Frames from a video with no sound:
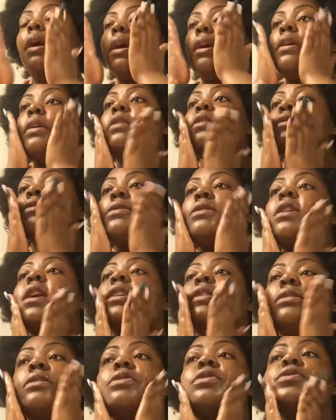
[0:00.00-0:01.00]
And you
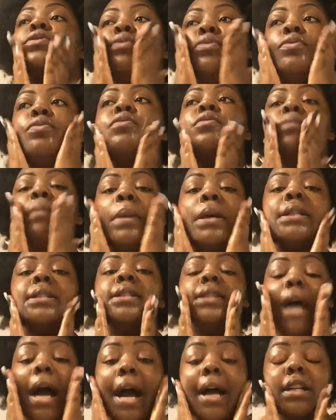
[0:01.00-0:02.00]
start to
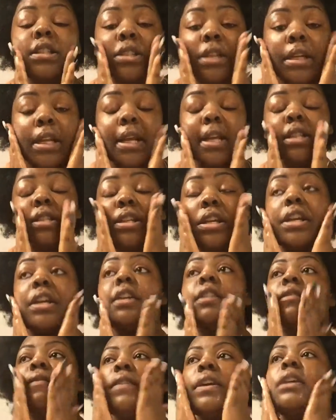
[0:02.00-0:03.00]
massage it into
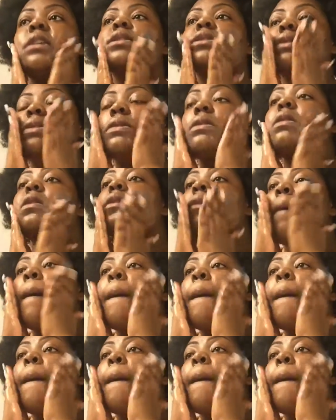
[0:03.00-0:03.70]
your face.